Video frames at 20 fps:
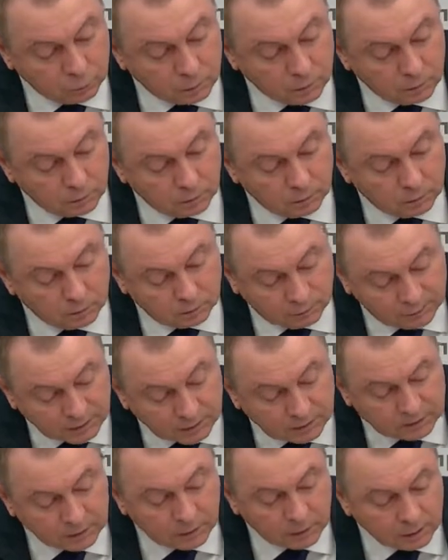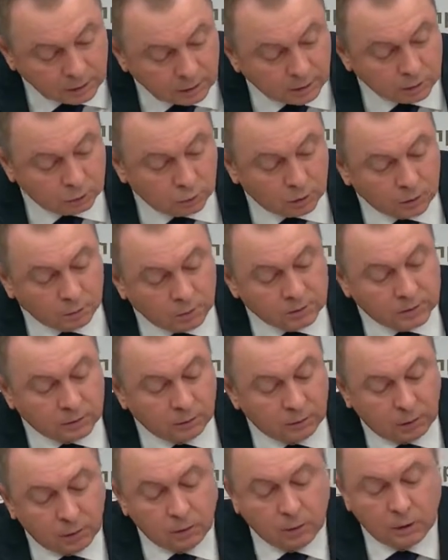are working with the
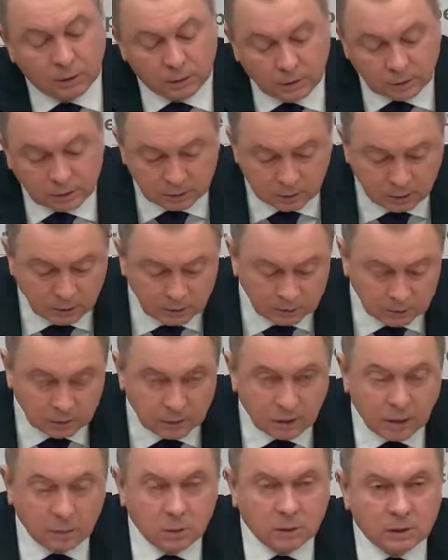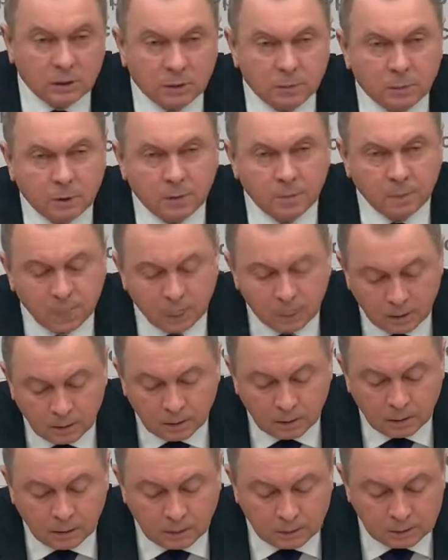staffing of our embassies in the
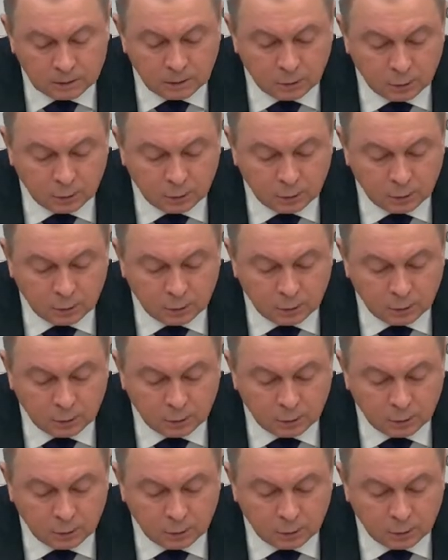countries